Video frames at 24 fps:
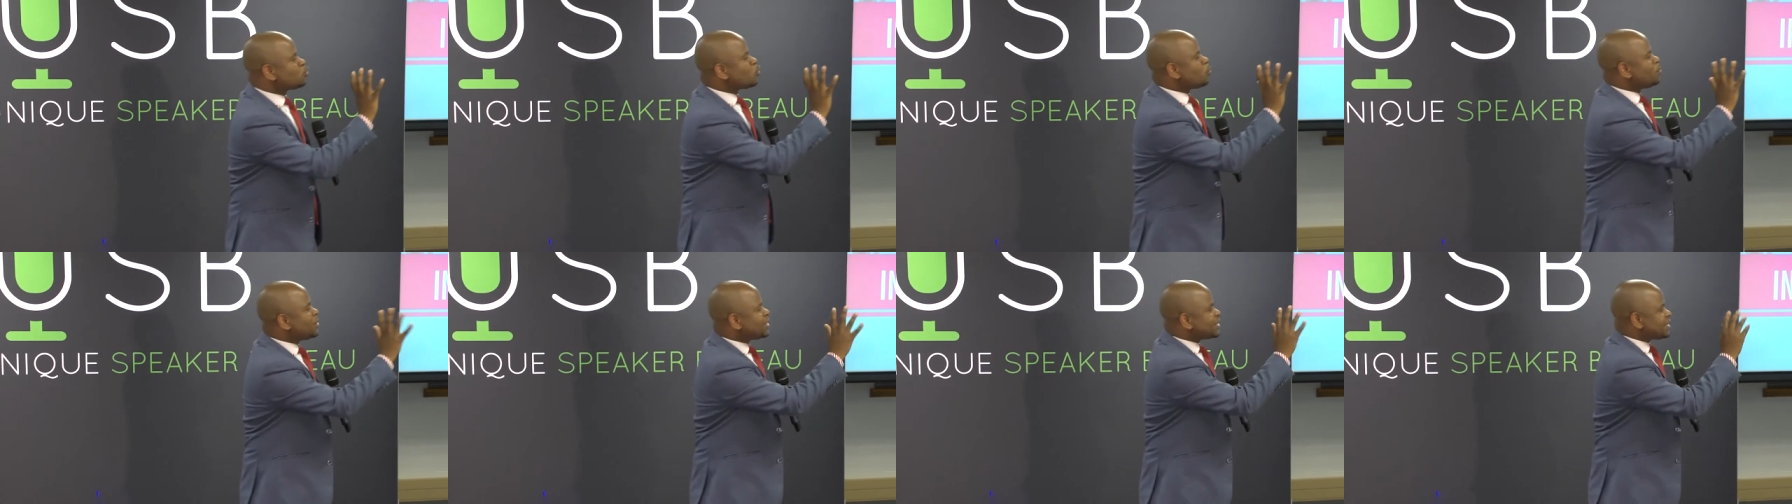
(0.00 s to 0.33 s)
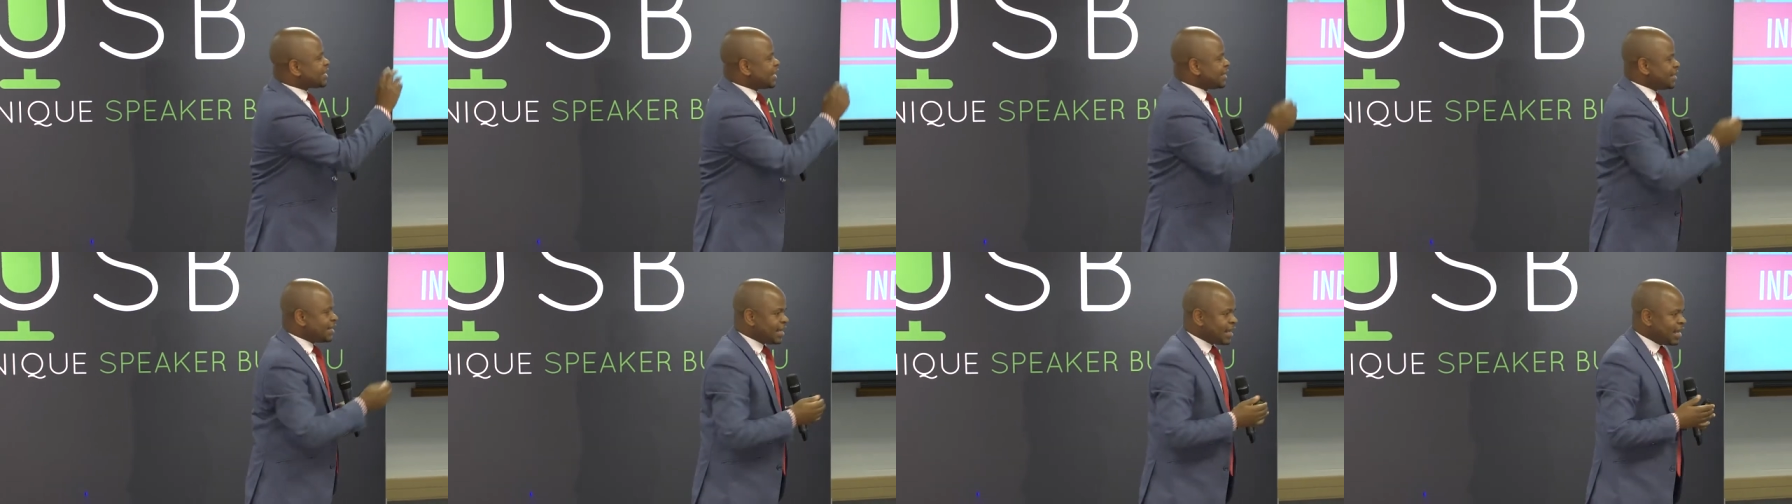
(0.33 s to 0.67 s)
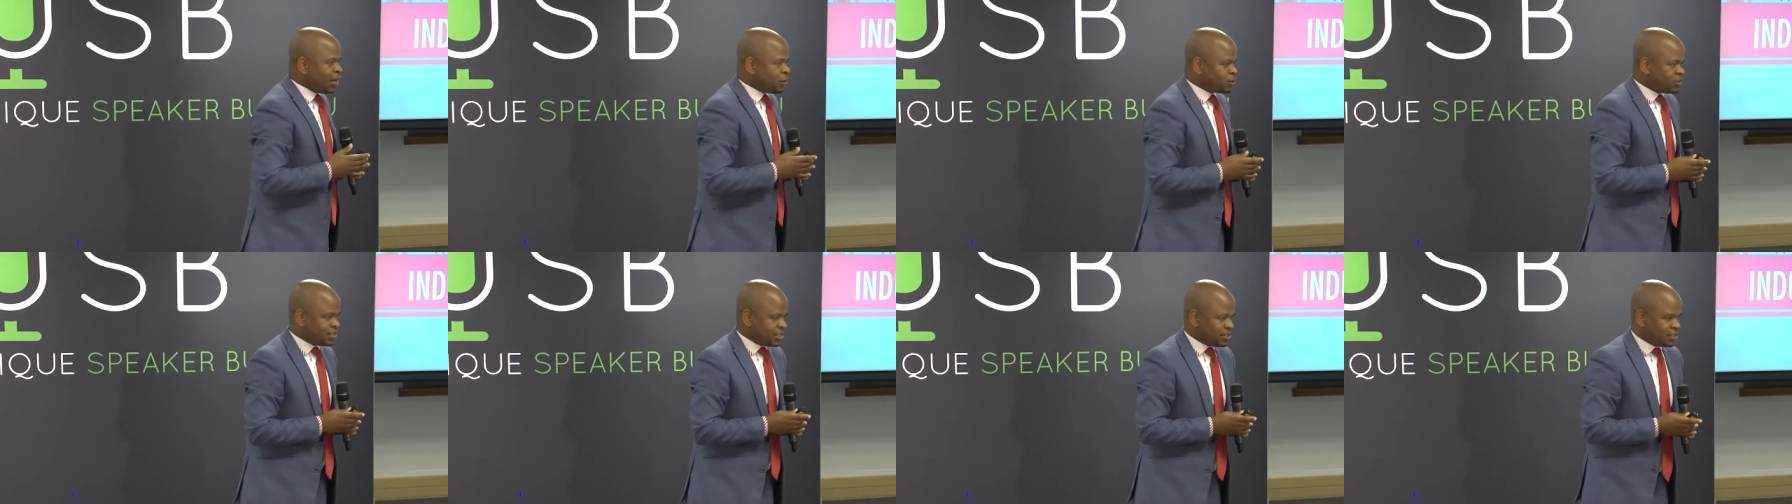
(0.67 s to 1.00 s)
to be standing
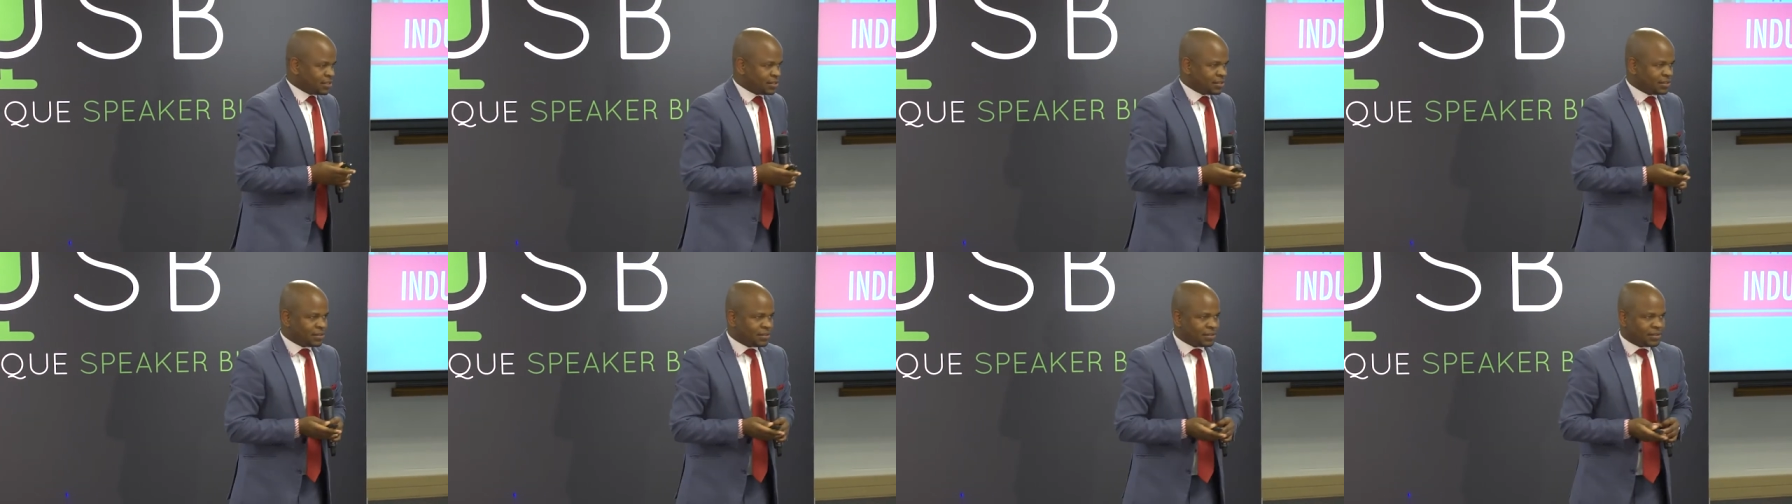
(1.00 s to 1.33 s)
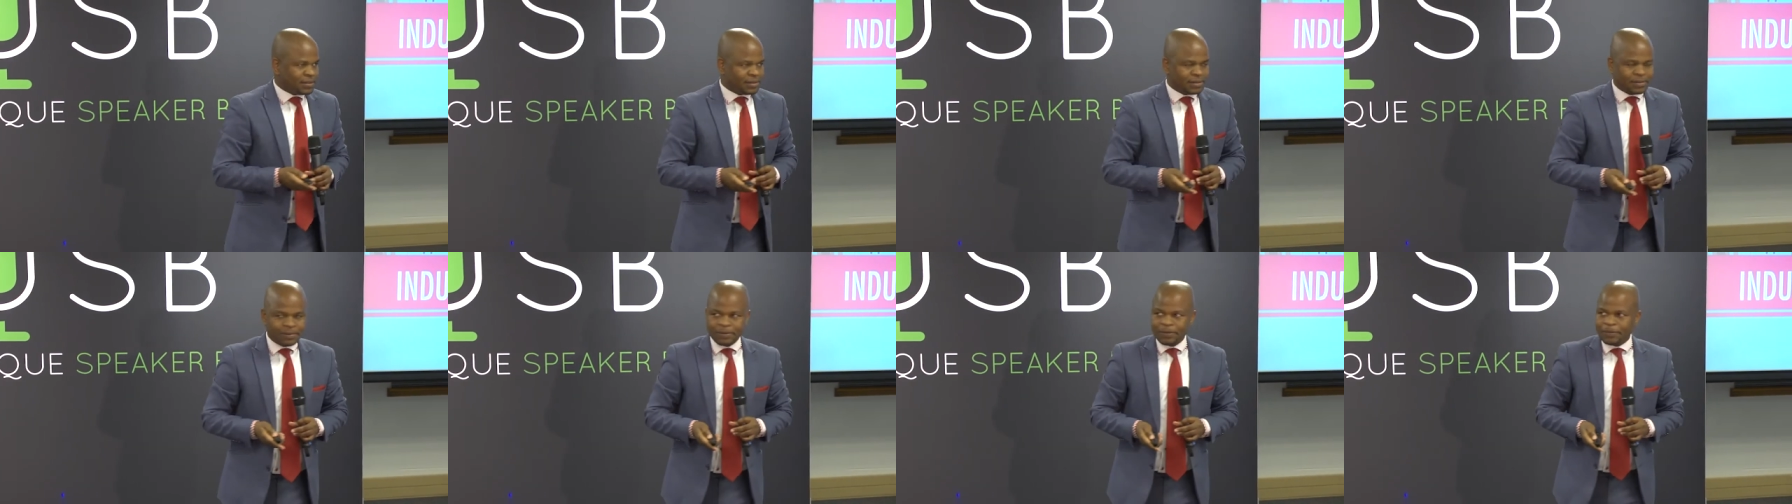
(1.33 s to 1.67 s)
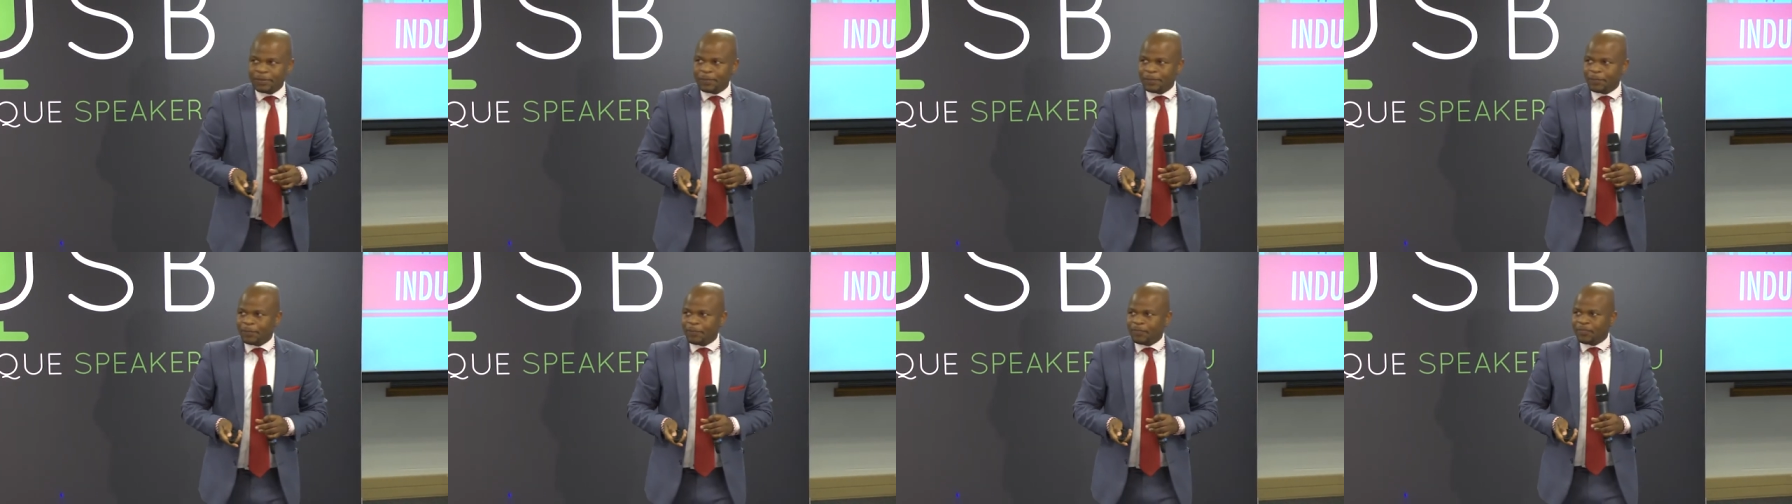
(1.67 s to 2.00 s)
out.
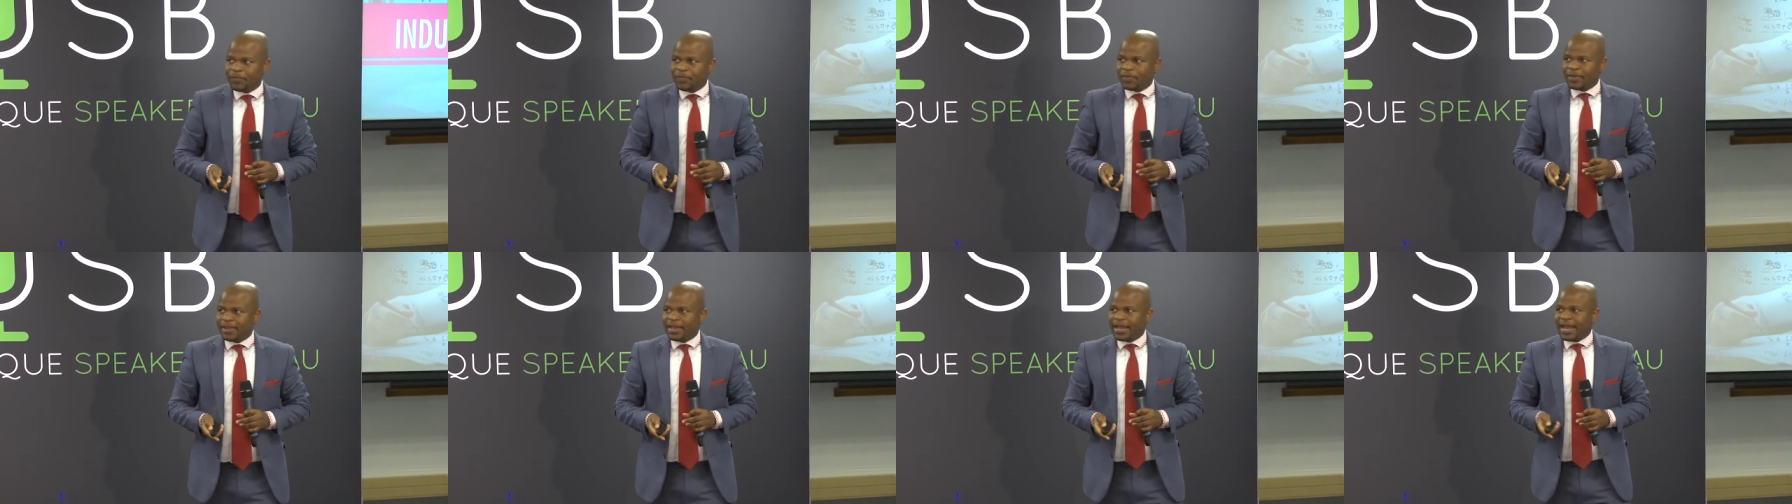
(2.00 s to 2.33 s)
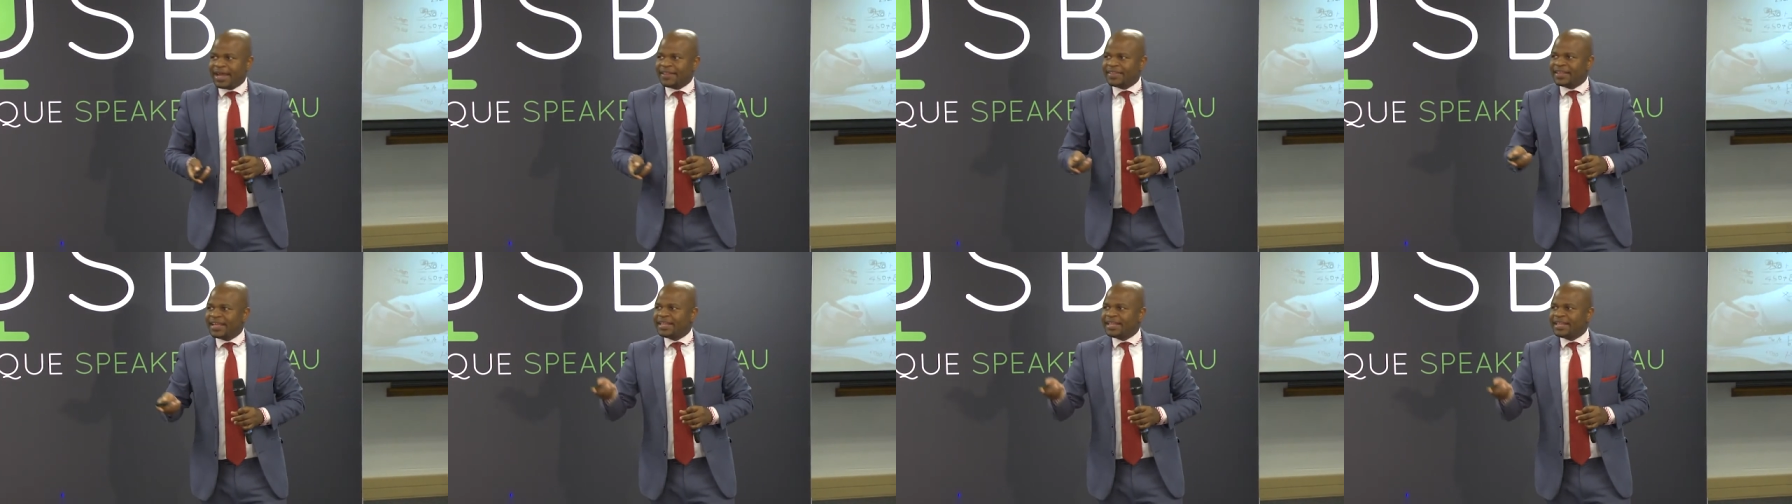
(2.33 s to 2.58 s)
And